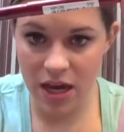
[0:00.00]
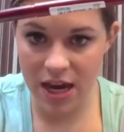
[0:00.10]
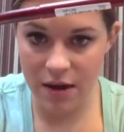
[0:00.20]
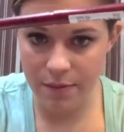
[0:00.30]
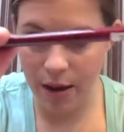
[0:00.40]

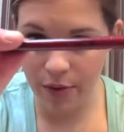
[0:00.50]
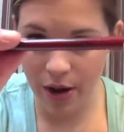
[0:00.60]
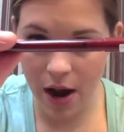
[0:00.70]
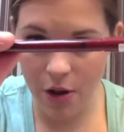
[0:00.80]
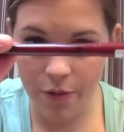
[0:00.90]
and then
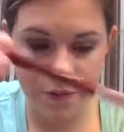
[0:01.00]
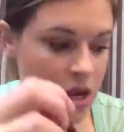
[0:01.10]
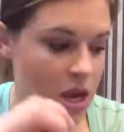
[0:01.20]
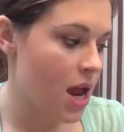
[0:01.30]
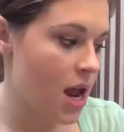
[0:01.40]
brushing it
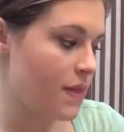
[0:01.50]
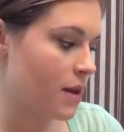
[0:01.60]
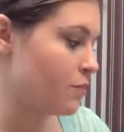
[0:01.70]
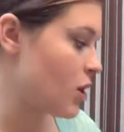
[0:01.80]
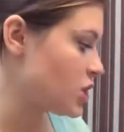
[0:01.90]
up
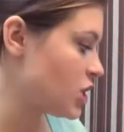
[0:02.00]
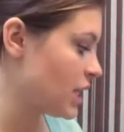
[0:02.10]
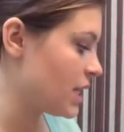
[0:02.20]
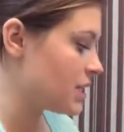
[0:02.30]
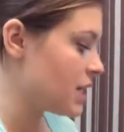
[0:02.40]
with
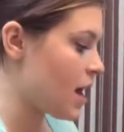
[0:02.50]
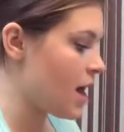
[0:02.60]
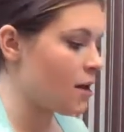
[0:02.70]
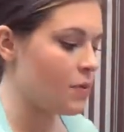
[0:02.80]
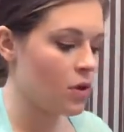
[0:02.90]
a
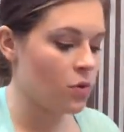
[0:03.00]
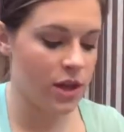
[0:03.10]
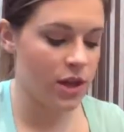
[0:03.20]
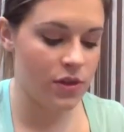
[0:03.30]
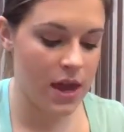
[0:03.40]

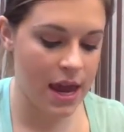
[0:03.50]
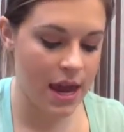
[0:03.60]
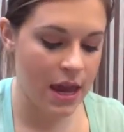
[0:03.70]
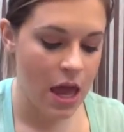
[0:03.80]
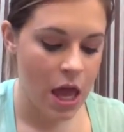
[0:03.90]
brow
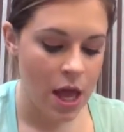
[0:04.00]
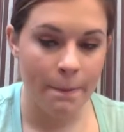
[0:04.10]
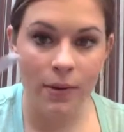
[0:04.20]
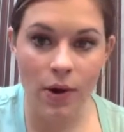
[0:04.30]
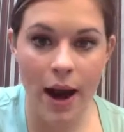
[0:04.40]
pencil.